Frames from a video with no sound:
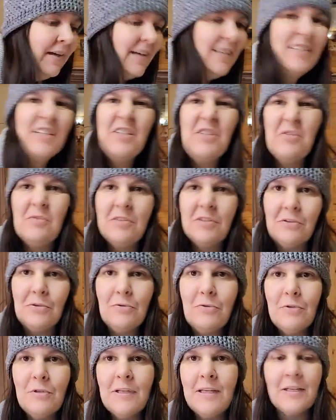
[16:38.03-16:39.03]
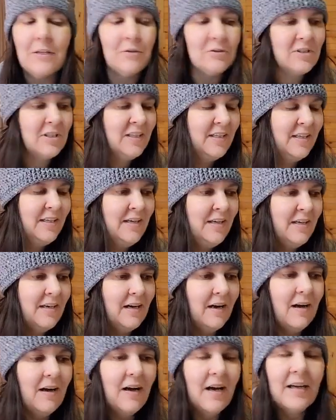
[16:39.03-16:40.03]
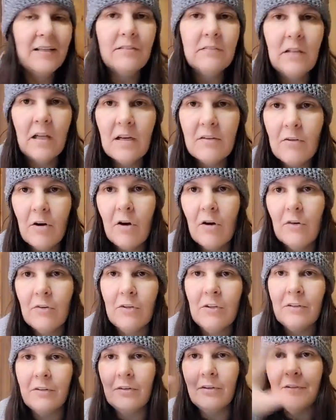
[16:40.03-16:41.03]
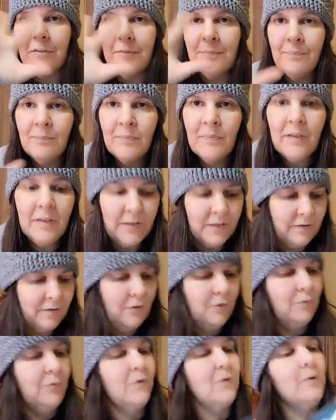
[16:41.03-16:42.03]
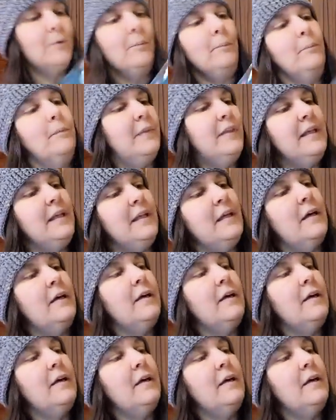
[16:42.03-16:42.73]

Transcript: I said, you do? He goes, I love all the, you know, the, the,